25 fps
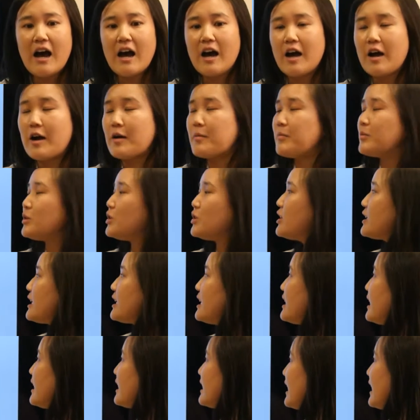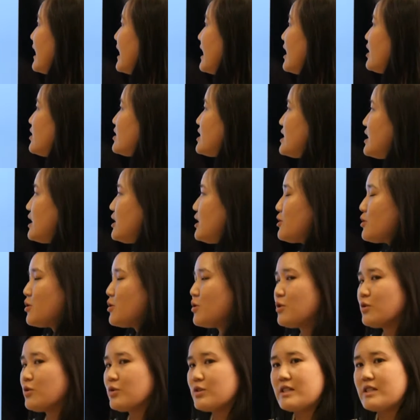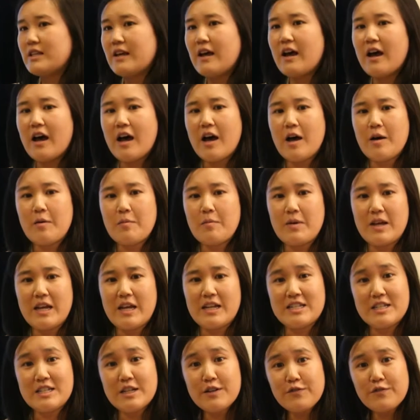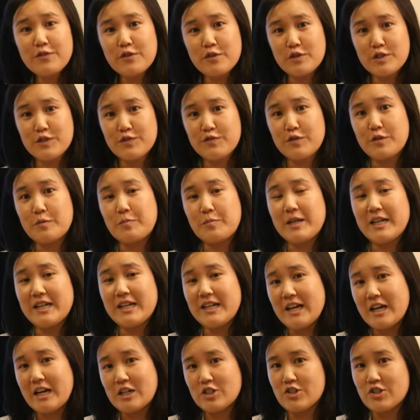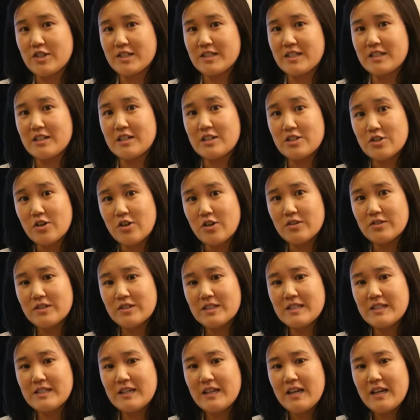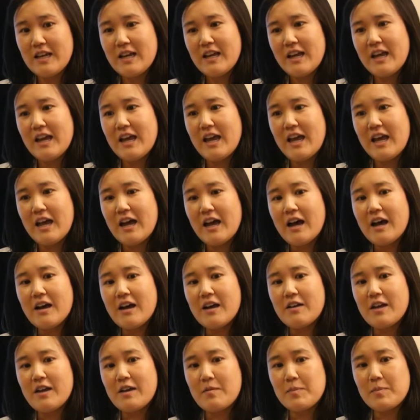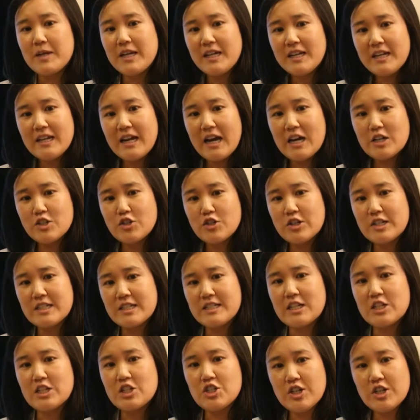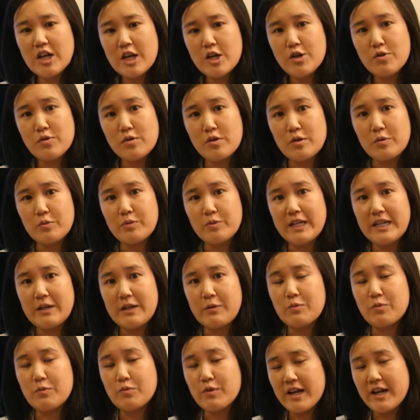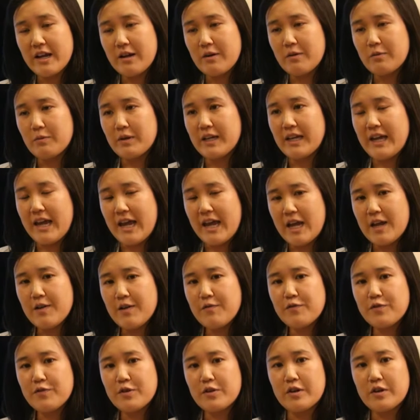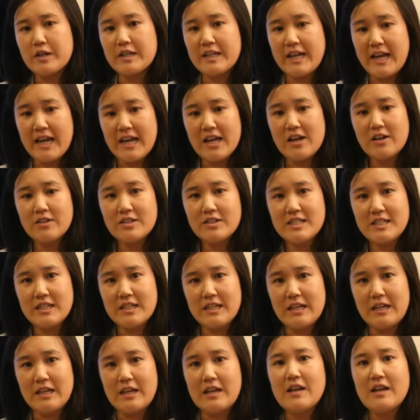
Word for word: Um, looking at ALT goals, um, it differs for pediatrics and adults. In pediatrics in general, we, rate, we aim for an ALT